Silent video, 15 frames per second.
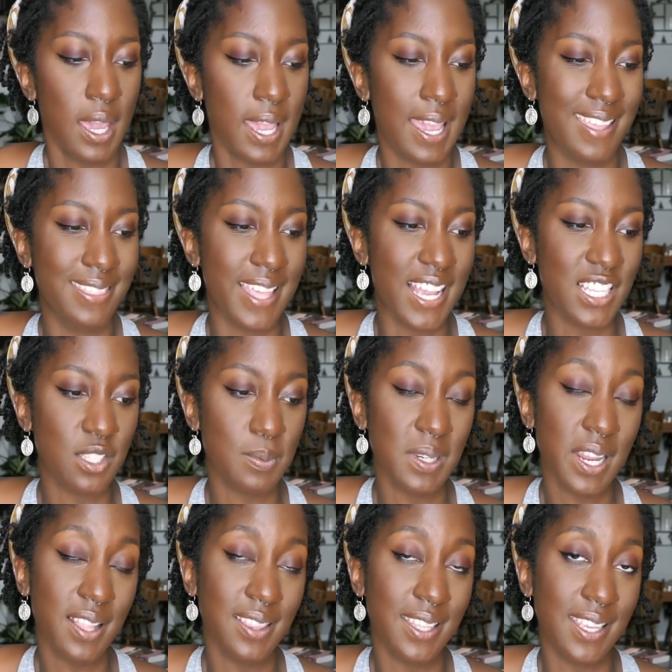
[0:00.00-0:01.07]
And last but
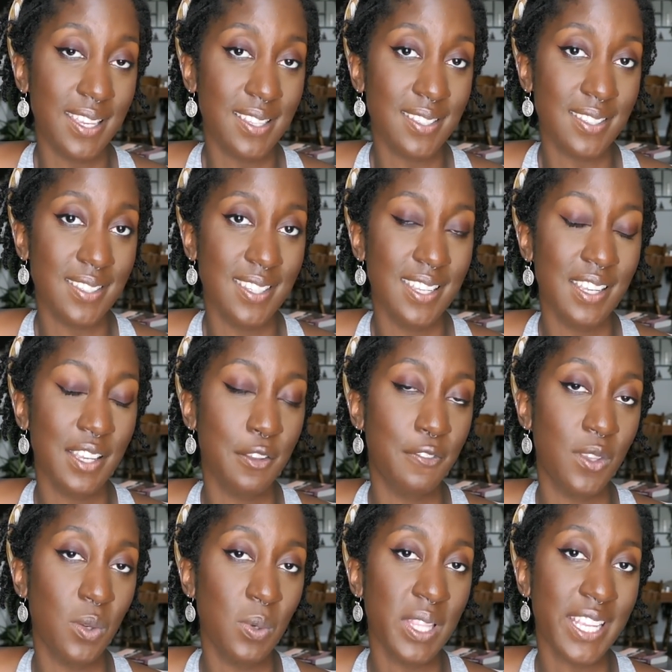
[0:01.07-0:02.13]
not least, if
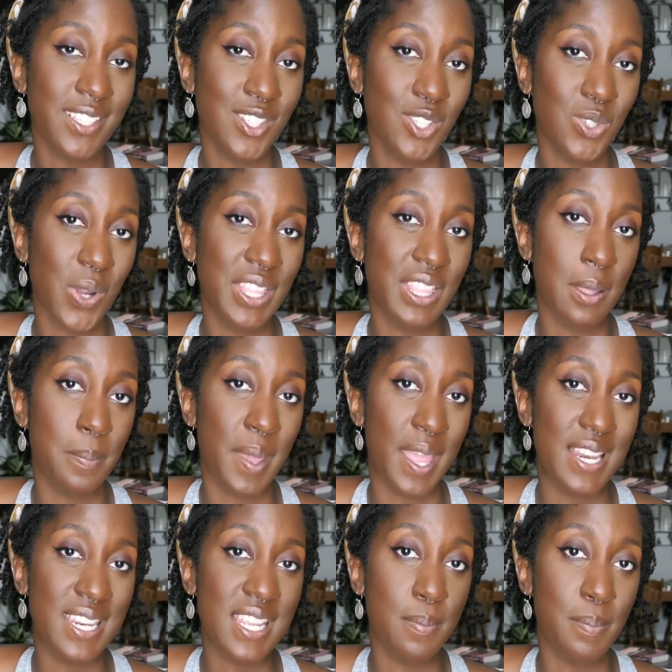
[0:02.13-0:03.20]
you would like to join the
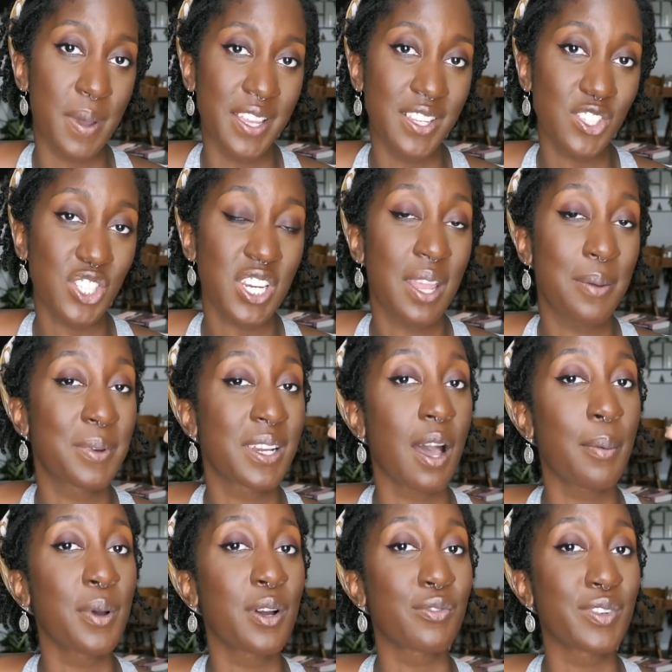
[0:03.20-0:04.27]
Bendy Bunch and
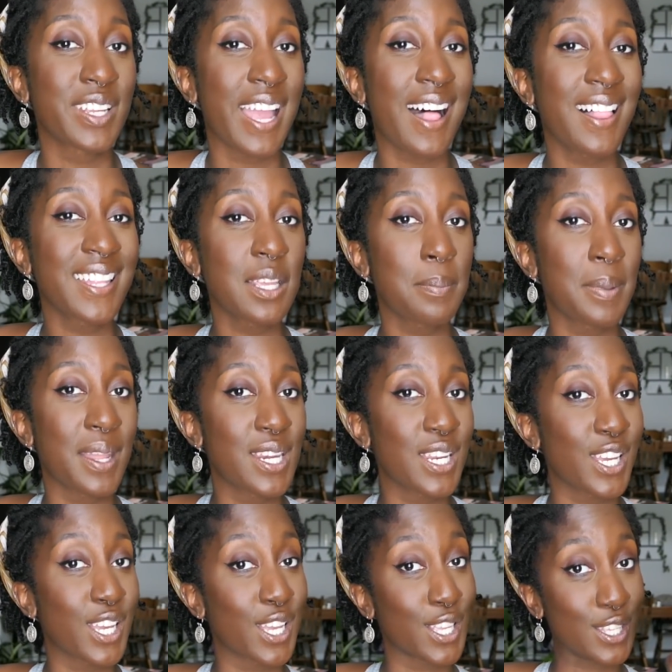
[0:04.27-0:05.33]
become a reality
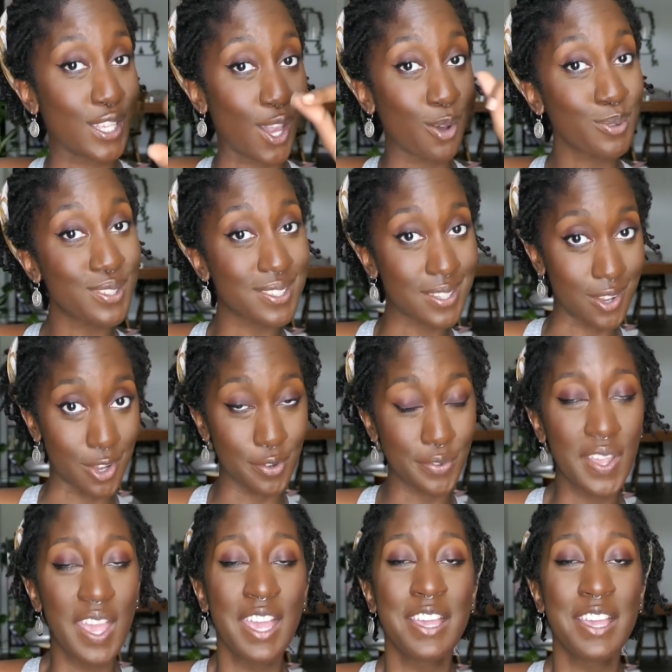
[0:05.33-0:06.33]
bender yourself,